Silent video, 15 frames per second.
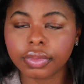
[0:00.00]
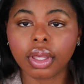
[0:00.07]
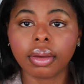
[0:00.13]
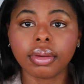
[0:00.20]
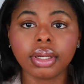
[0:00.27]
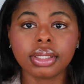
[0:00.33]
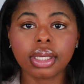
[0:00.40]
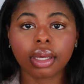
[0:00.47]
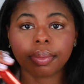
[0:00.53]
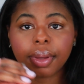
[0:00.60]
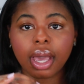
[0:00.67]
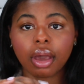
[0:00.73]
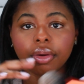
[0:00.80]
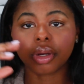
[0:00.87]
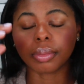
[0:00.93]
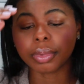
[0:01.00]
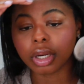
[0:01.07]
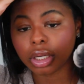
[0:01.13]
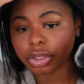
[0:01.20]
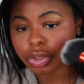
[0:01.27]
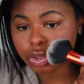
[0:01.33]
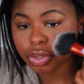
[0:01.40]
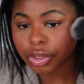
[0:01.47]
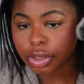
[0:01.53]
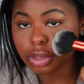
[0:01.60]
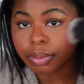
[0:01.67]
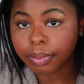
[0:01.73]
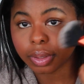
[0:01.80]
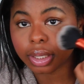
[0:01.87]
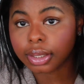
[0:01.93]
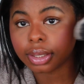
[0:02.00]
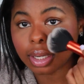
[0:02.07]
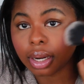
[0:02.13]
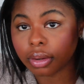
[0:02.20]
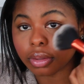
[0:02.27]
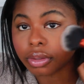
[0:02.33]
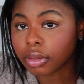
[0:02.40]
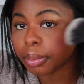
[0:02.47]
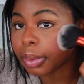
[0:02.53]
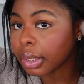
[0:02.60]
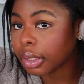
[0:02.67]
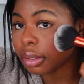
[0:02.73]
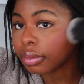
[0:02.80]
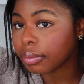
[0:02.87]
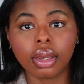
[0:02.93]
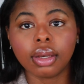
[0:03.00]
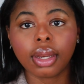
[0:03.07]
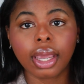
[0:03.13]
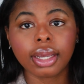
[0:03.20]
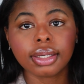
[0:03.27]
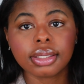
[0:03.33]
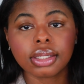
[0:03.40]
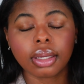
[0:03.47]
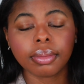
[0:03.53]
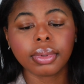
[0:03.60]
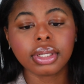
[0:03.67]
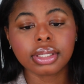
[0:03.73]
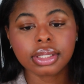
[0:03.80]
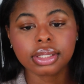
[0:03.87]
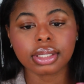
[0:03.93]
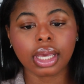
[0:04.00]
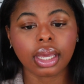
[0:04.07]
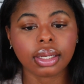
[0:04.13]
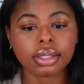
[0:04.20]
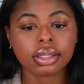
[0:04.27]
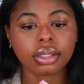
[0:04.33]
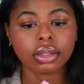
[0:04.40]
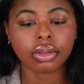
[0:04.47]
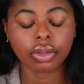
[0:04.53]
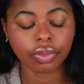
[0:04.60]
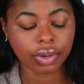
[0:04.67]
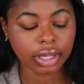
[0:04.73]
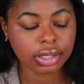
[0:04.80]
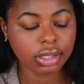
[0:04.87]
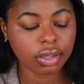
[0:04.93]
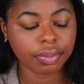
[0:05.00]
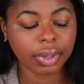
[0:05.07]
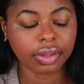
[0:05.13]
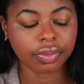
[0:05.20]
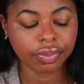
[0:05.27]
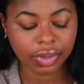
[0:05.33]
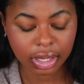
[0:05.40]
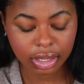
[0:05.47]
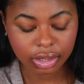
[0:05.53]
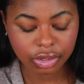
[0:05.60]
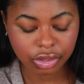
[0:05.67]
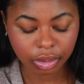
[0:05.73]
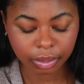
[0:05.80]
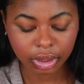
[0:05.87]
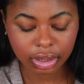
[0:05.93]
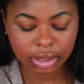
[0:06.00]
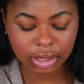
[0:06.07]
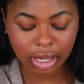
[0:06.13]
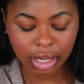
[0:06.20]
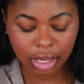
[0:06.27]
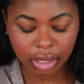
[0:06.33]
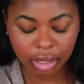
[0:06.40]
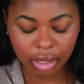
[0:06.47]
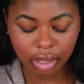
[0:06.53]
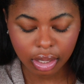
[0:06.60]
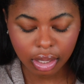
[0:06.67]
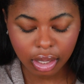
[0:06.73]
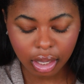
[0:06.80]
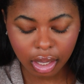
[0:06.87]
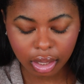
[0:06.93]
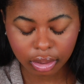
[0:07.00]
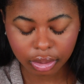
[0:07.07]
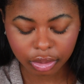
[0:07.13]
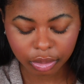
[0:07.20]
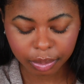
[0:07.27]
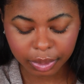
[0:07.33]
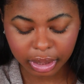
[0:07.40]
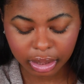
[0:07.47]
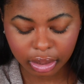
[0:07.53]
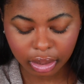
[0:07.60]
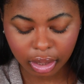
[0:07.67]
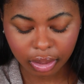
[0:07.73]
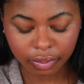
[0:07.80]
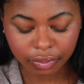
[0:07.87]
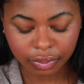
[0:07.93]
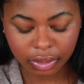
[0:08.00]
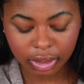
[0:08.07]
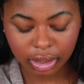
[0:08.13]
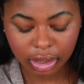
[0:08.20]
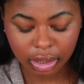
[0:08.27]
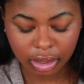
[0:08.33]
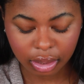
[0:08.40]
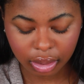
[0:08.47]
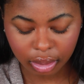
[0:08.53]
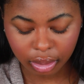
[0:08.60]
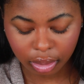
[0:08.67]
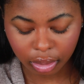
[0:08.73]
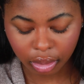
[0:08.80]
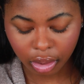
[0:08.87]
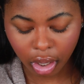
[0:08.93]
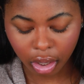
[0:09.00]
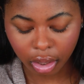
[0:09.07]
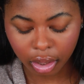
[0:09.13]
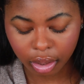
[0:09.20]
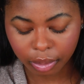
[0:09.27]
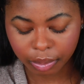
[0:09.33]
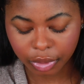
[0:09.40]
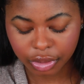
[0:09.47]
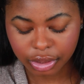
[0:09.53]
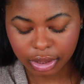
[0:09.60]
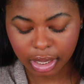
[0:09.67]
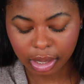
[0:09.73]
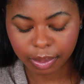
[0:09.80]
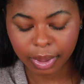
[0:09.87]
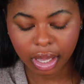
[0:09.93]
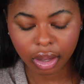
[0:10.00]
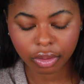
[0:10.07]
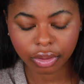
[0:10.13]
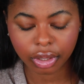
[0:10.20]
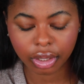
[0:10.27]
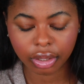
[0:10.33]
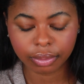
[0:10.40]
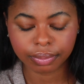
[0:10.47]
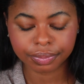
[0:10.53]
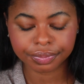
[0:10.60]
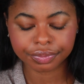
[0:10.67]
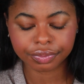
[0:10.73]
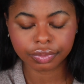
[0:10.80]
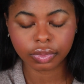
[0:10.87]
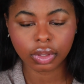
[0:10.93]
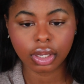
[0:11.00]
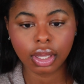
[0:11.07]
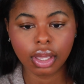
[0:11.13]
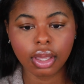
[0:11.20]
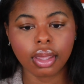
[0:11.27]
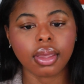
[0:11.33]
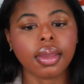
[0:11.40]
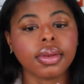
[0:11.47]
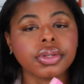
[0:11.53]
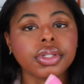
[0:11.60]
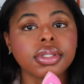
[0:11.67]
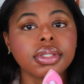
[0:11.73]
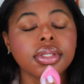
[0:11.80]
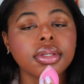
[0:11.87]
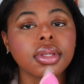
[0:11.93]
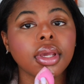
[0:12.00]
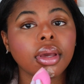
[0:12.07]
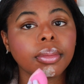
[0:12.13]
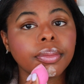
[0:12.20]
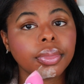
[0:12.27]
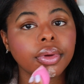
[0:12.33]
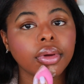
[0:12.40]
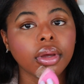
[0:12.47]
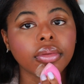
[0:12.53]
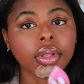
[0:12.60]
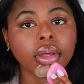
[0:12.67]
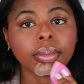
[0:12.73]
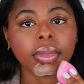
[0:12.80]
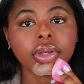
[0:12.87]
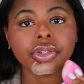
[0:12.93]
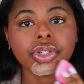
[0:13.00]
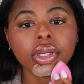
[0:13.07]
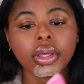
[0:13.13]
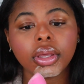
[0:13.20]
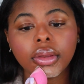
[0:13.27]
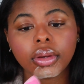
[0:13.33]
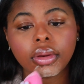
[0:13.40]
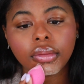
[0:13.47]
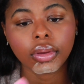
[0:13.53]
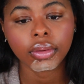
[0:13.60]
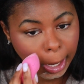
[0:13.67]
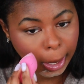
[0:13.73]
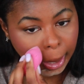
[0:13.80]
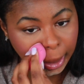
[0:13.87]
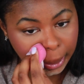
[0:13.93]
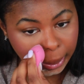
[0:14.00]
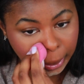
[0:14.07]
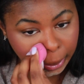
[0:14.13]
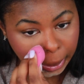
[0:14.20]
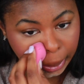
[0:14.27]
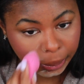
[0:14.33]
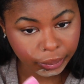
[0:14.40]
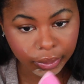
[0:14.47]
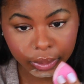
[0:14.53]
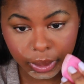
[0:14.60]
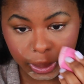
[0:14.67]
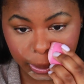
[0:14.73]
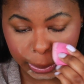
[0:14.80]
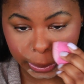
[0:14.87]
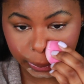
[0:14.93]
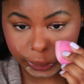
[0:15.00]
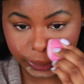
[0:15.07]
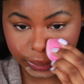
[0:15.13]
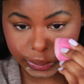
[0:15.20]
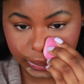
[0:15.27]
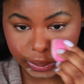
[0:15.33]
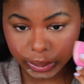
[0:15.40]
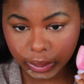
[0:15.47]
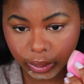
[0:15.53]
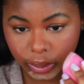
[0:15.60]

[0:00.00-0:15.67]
I'm gonna take a powder brush and just blend it out a little bit. Next, I'm gonna set the rest of my face. So I'm gonna take a little bit of the Laura Mercier powder and just stamp on like my chin and around the nose.